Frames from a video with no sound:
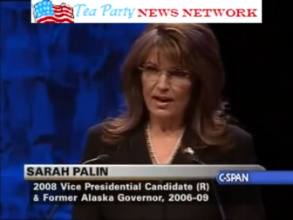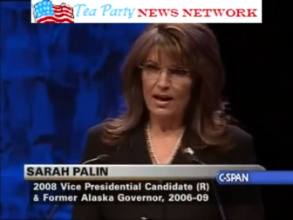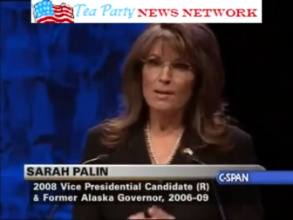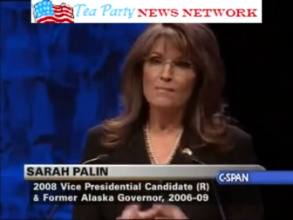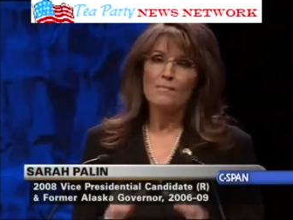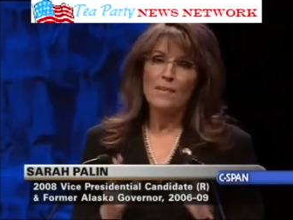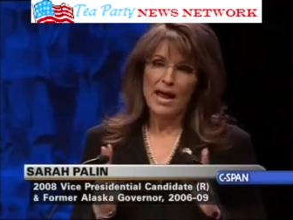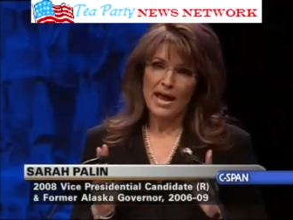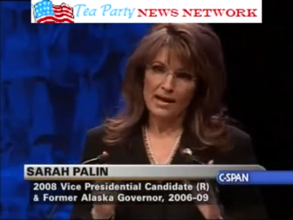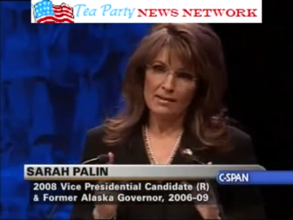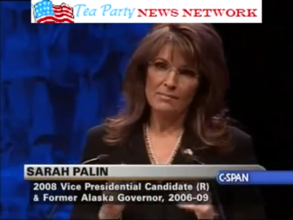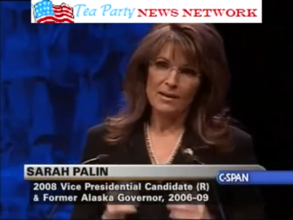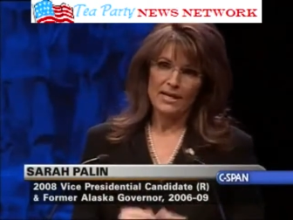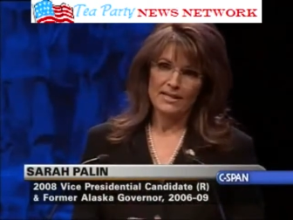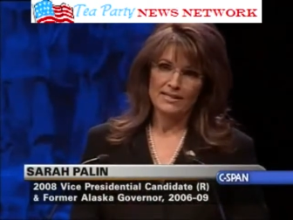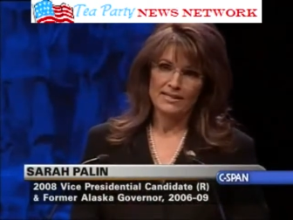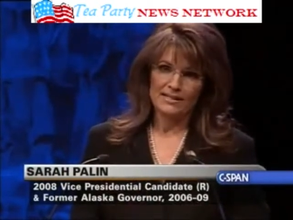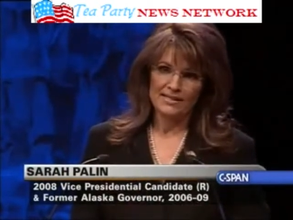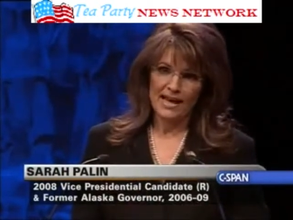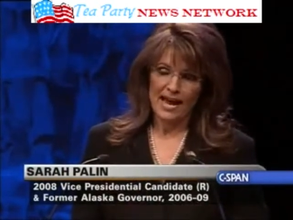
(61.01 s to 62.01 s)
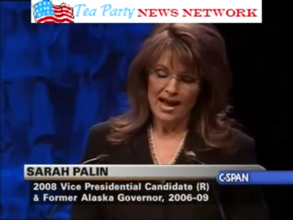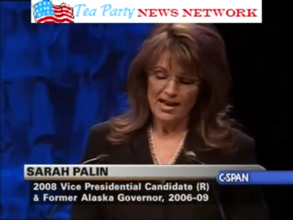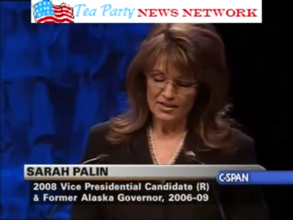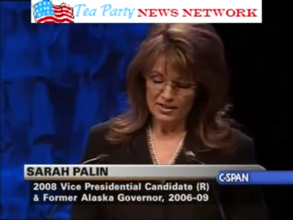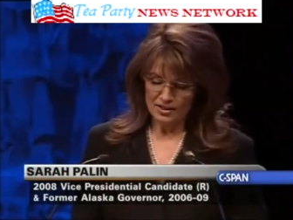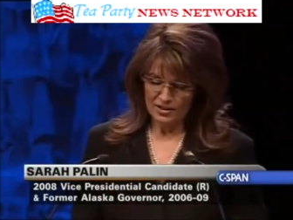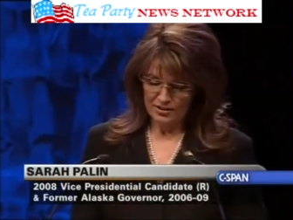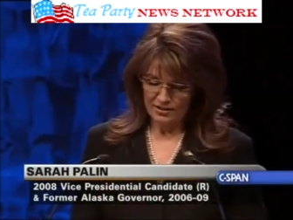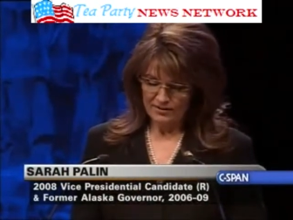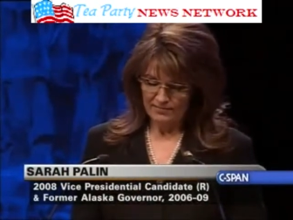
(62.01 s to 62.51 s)
a man-made
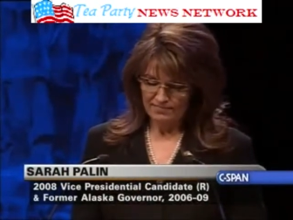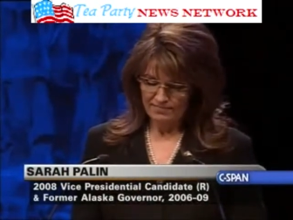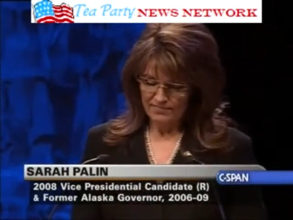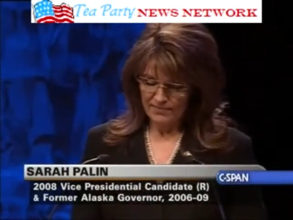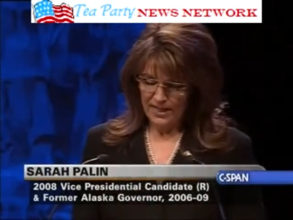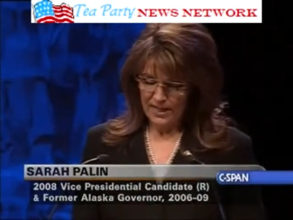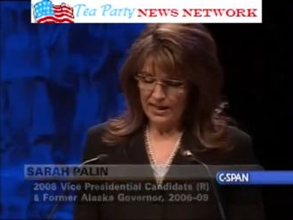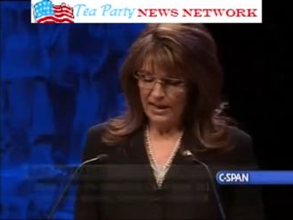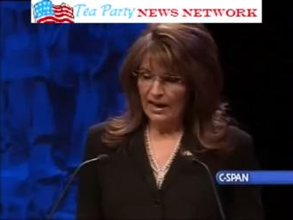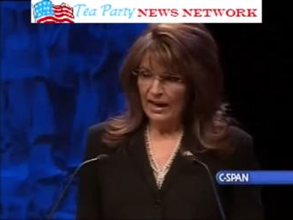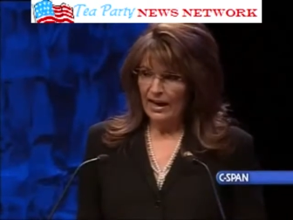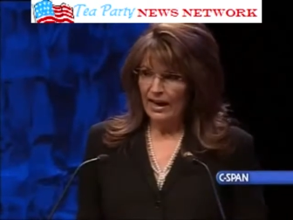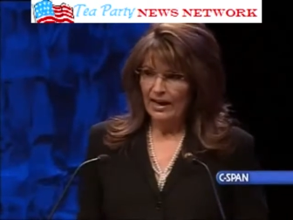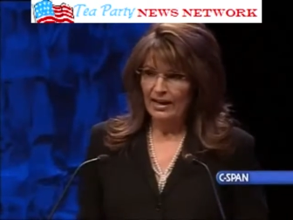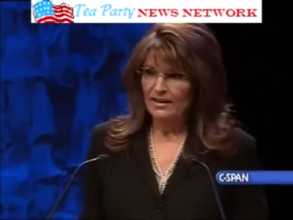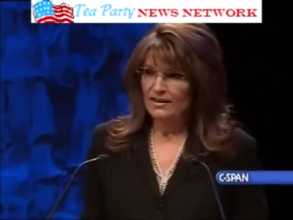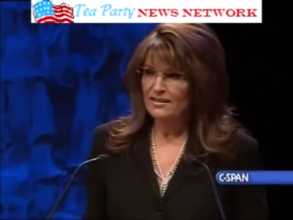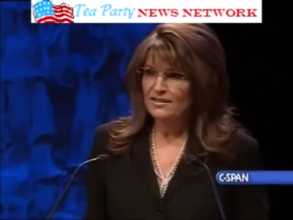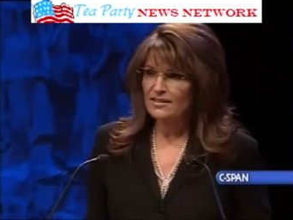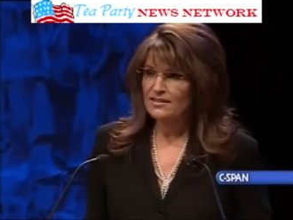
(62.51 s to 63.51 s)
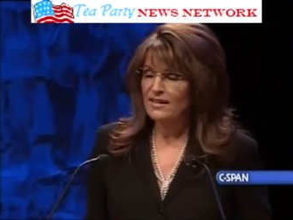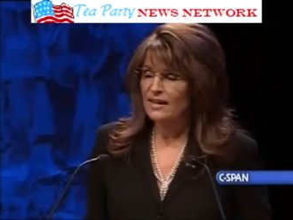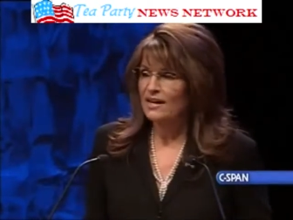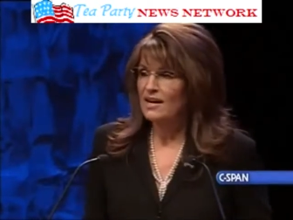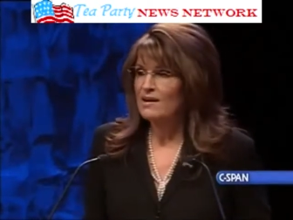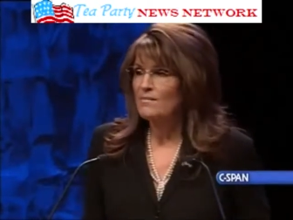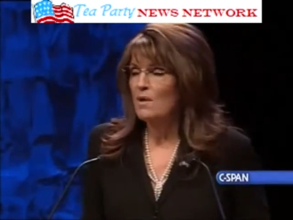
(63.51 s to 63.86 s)
disaster. And I just say,